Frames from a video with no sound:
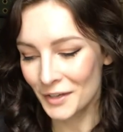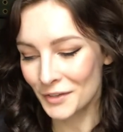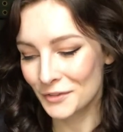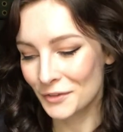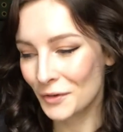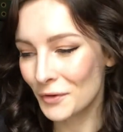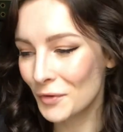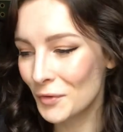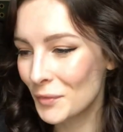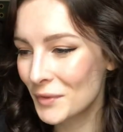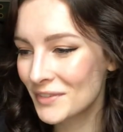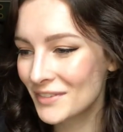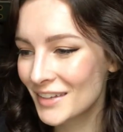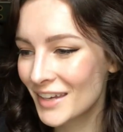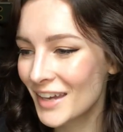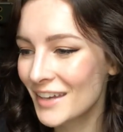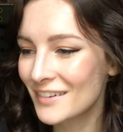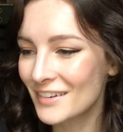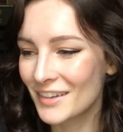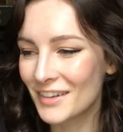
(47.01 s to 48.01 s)
So once
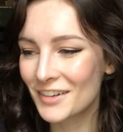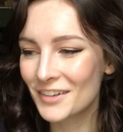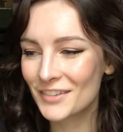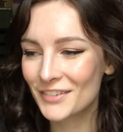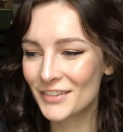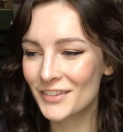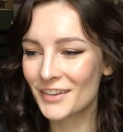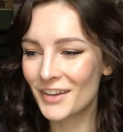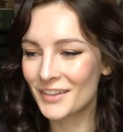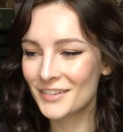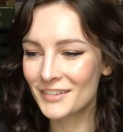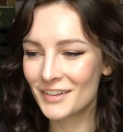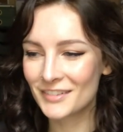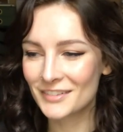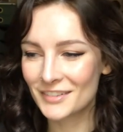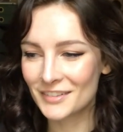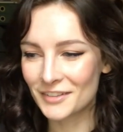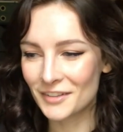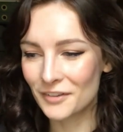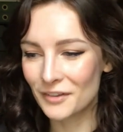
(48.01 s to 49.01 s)
again, here's an
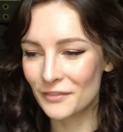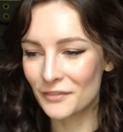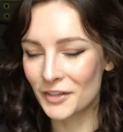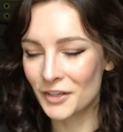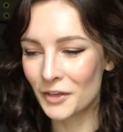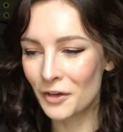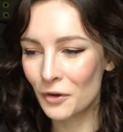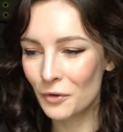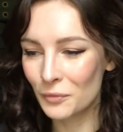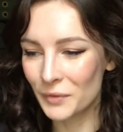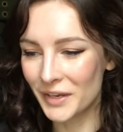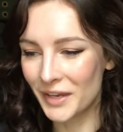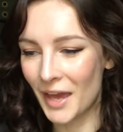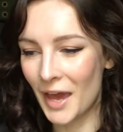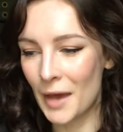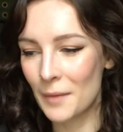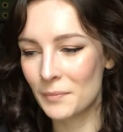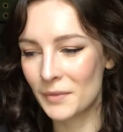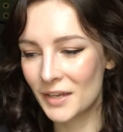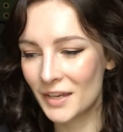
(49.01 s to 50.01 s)
unnecessary video
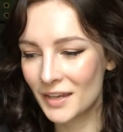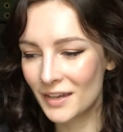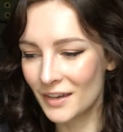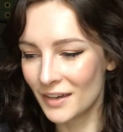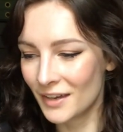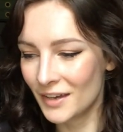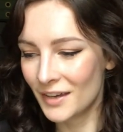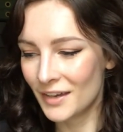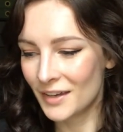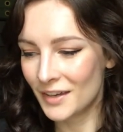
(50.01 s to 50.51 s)
recapping